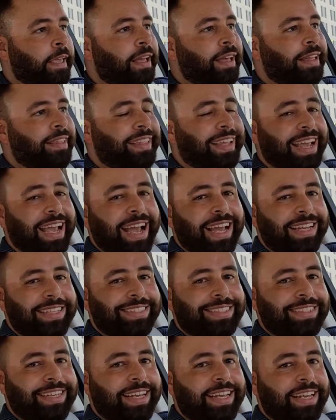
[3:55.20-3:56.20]
The
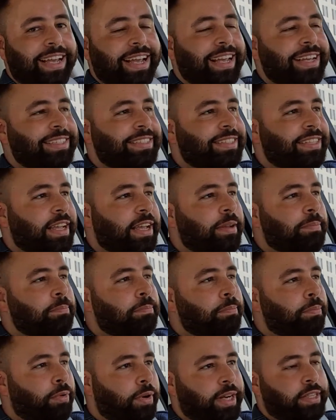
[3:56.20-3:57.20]
AC is
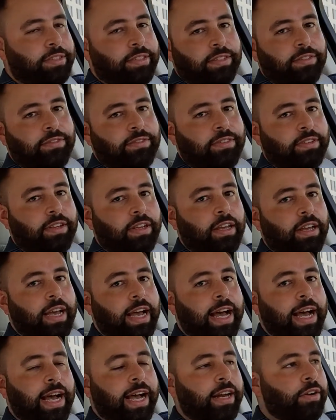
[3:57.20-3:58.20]
impressive,
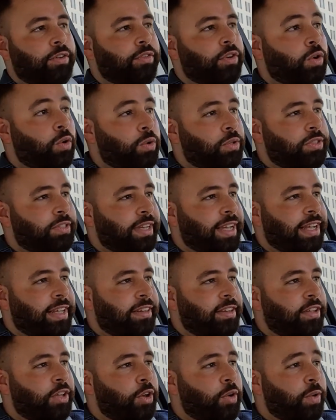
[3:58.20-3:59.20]
and of course
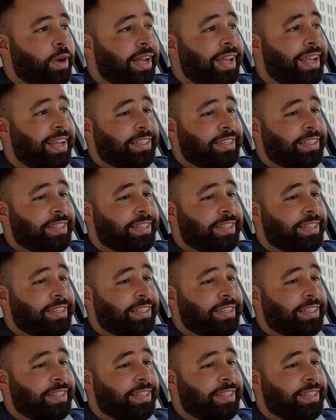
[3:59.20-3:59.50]
in the UAE,